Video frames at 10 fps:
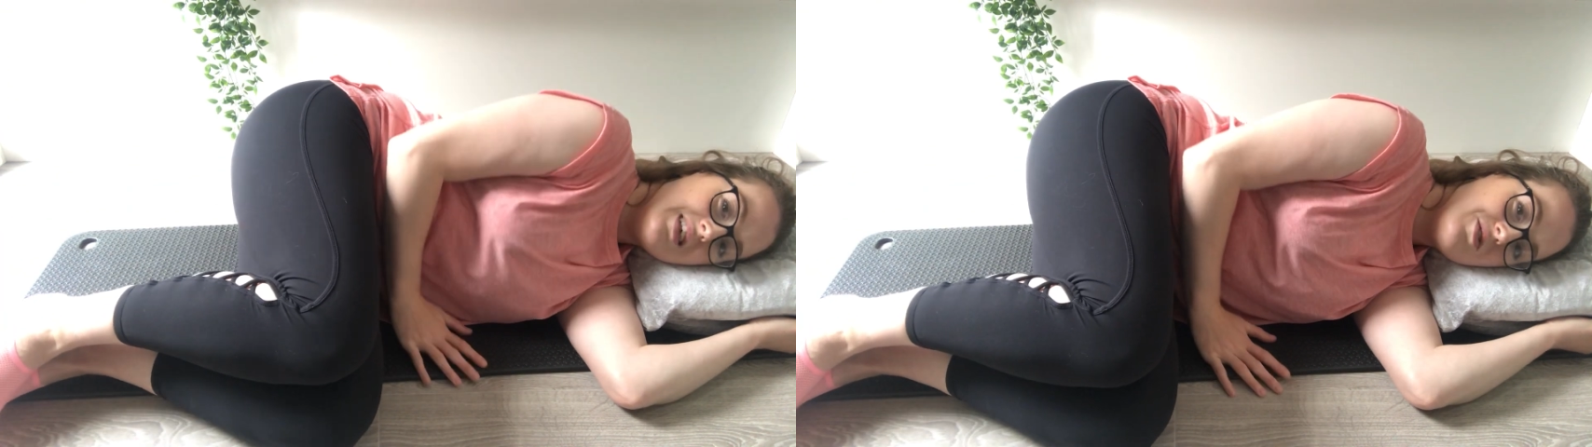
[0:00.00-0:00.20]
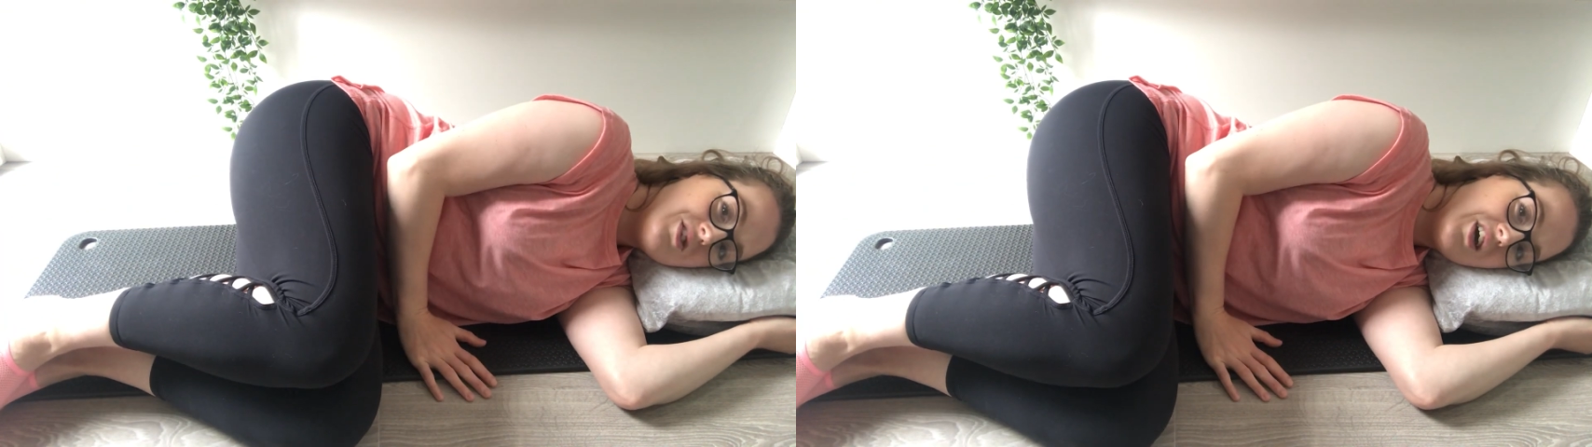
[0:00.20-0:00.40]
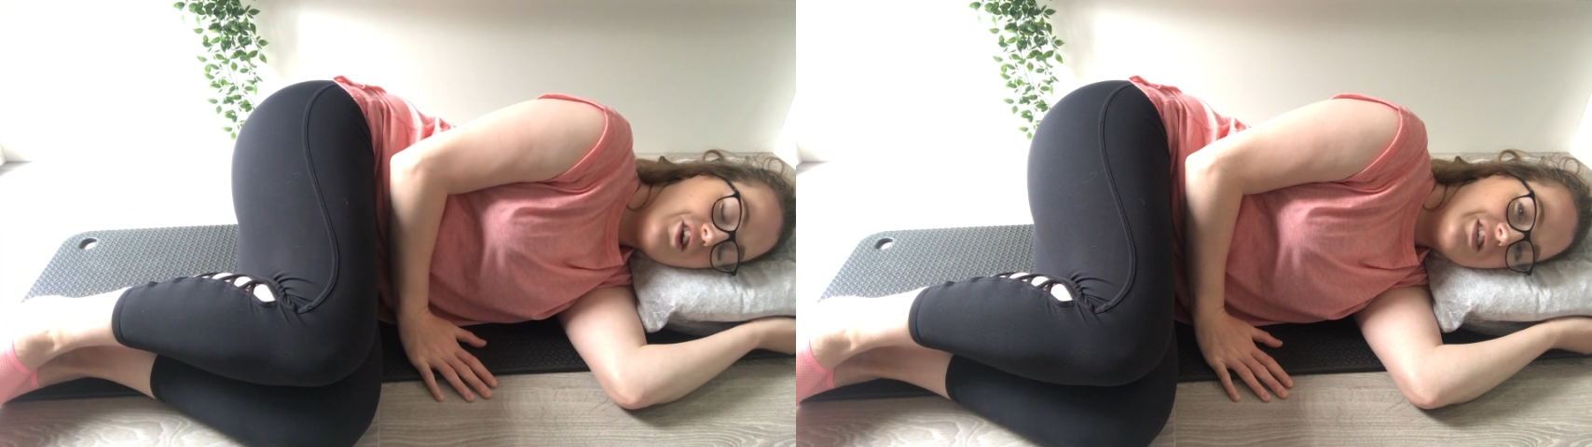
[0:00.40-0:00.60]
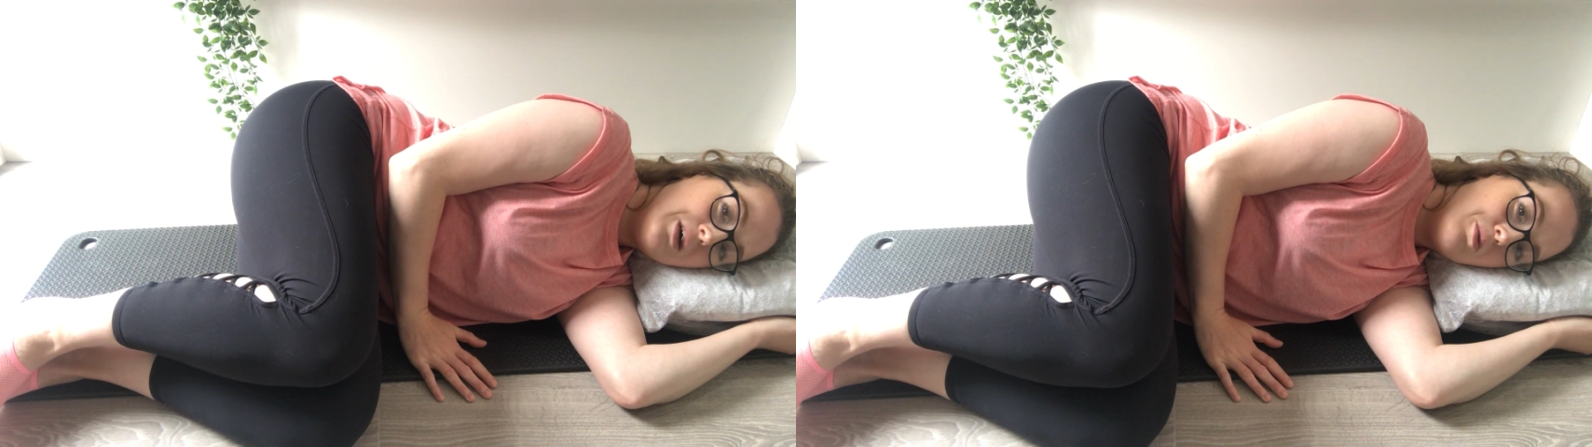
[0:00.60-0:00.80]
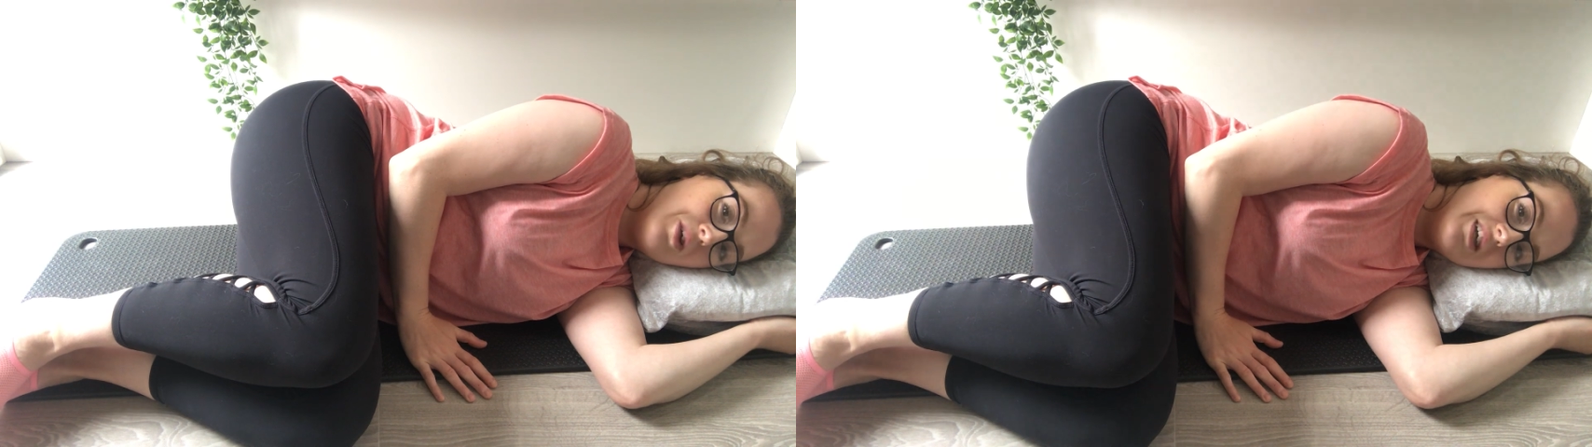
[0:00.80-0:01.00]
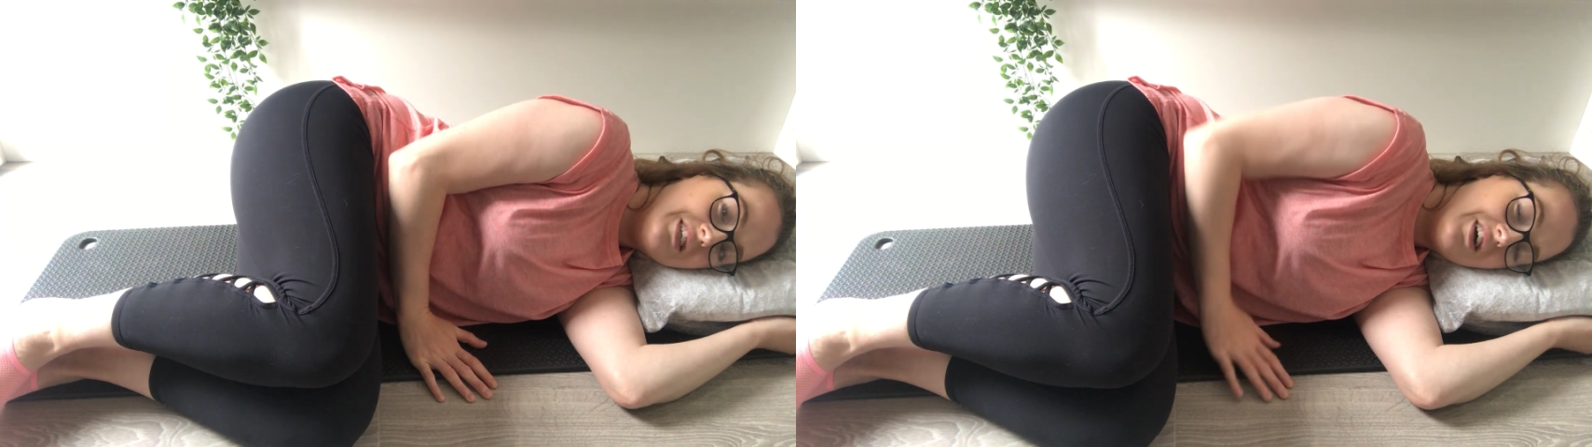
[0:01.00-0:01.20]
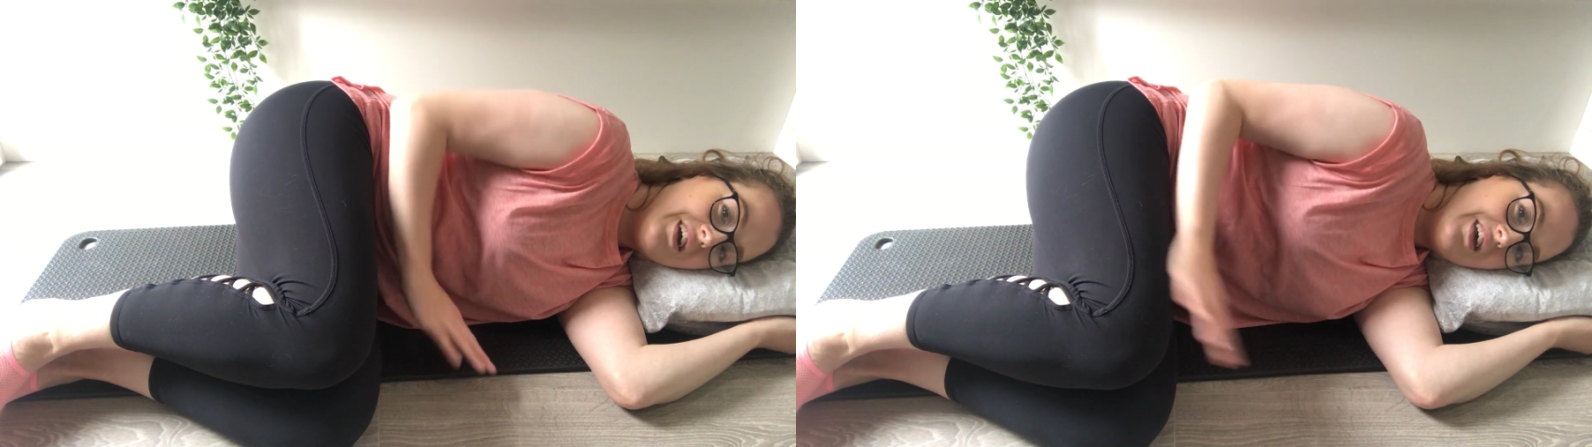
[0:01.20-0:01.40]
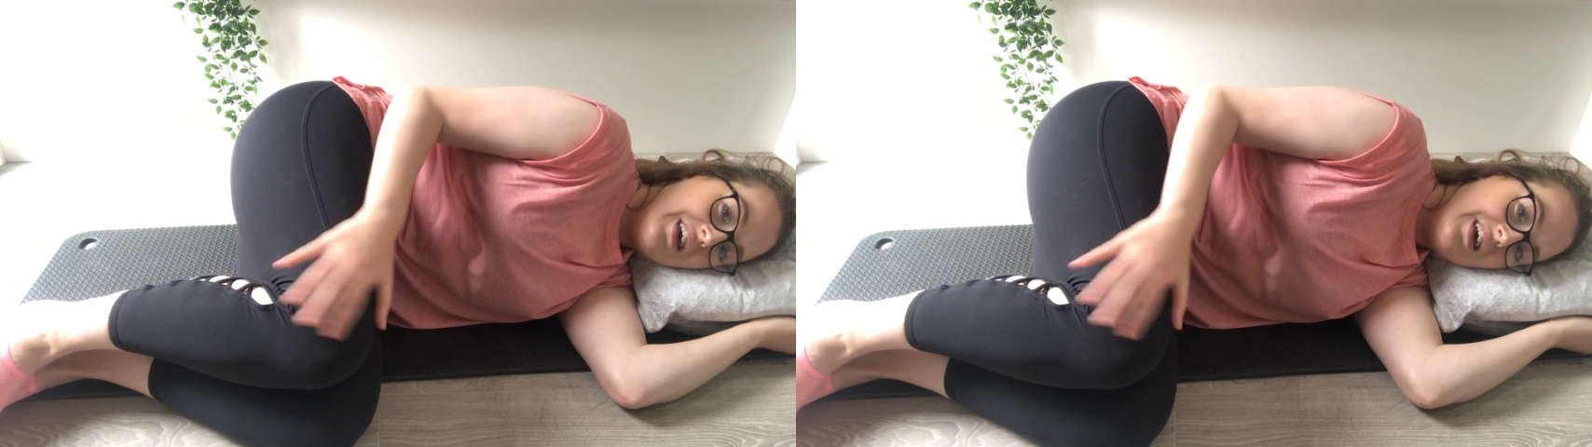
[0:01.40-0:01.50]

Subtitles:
So tuck your tailbone under.